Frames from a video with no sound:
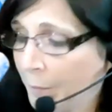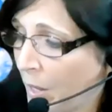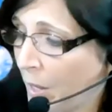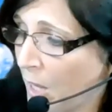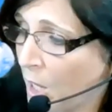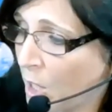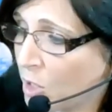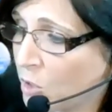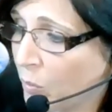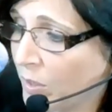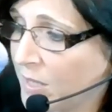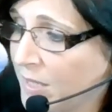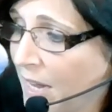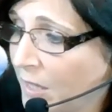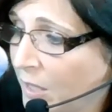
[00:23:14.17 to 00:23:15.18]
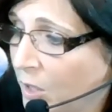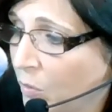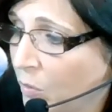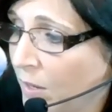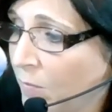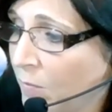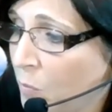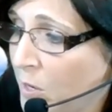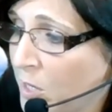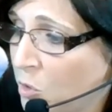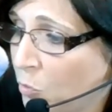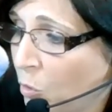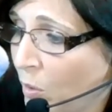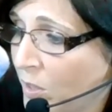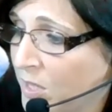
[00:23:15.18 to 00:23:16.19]
So it's telling you the information
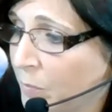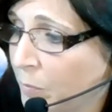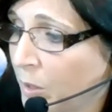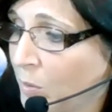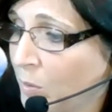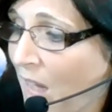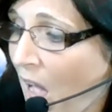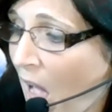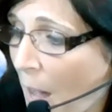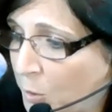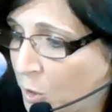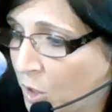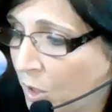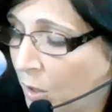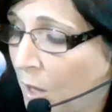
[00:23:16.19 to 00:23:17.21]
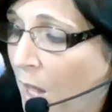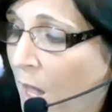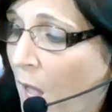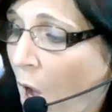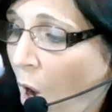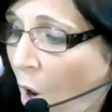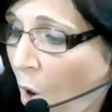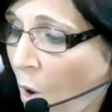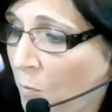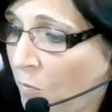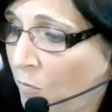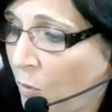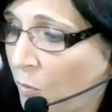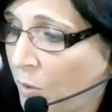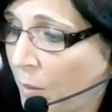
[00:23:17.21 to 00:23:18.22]
requested below is optional. Home
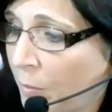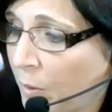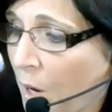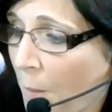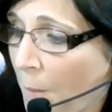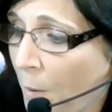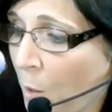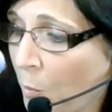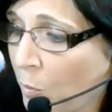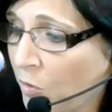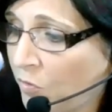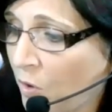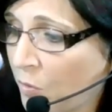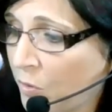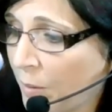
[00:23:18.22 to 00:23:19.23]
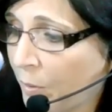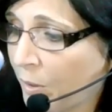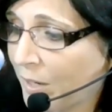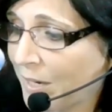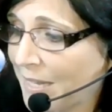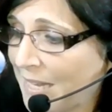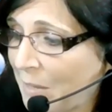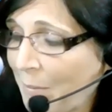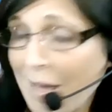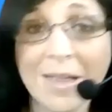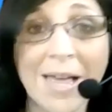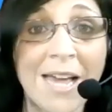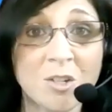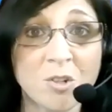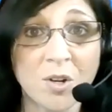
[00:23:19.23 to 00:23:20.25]
phone number, mobile phone number, email
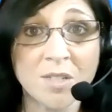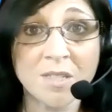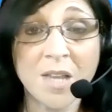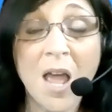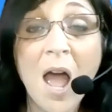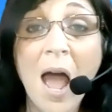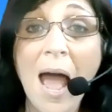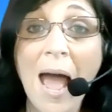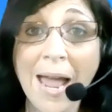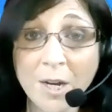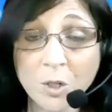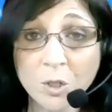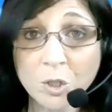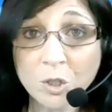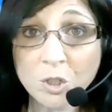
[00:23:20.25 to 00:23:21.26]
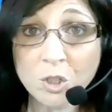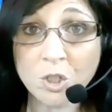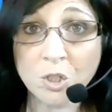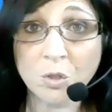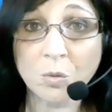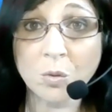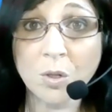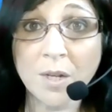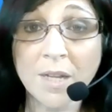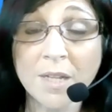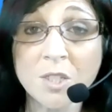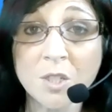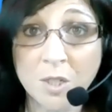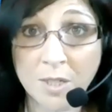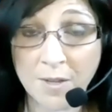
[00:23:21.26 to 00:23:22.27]
address. I urge you
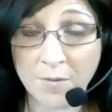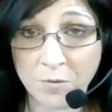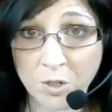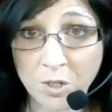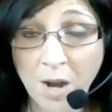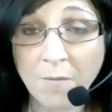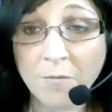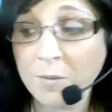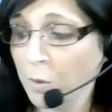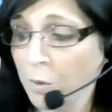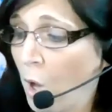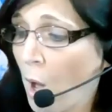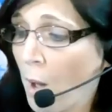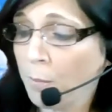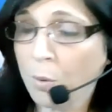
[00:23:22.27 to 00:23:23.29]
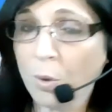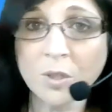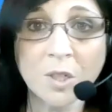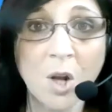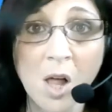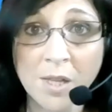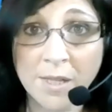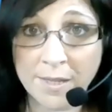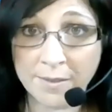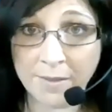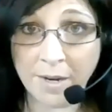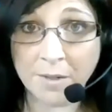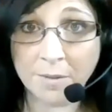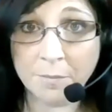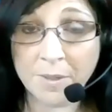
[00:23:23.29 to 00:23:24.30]
to, if you're comfortable, put it all in
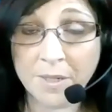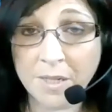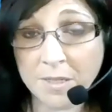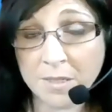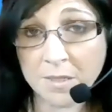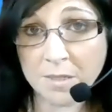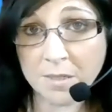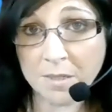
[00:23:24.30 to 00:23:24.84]
there, because